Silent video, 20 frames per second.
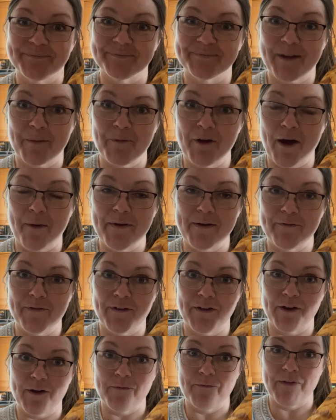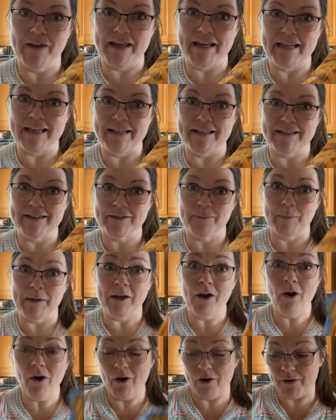I'm going for the convenience
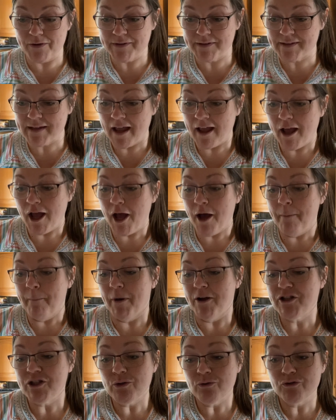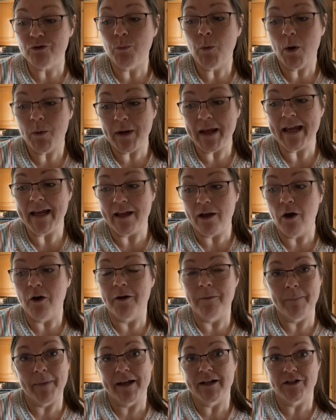because my children won't eat
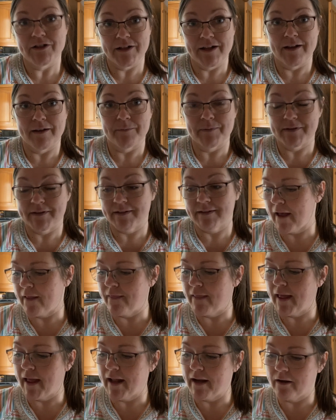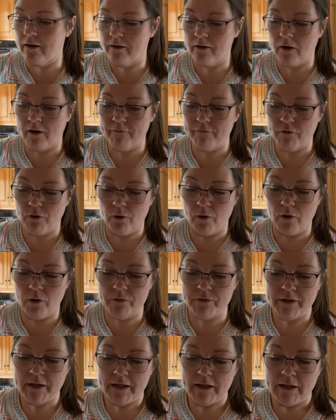homemade chips. And then I've
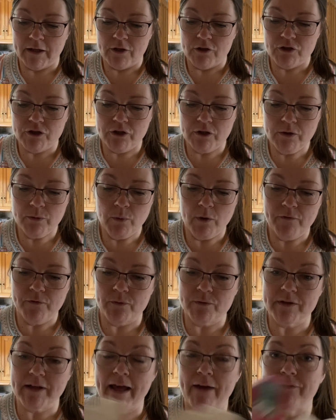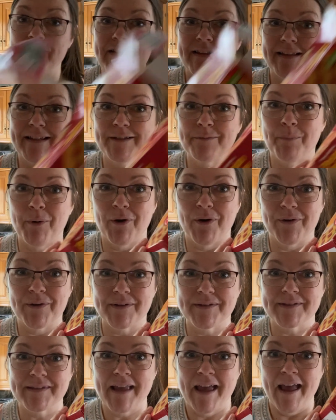got 2 waffles left in this
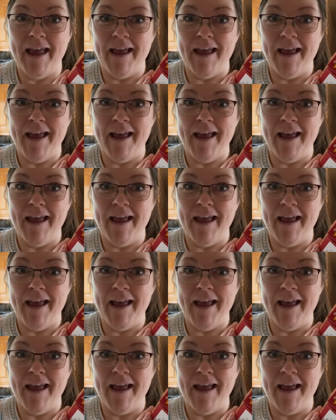box.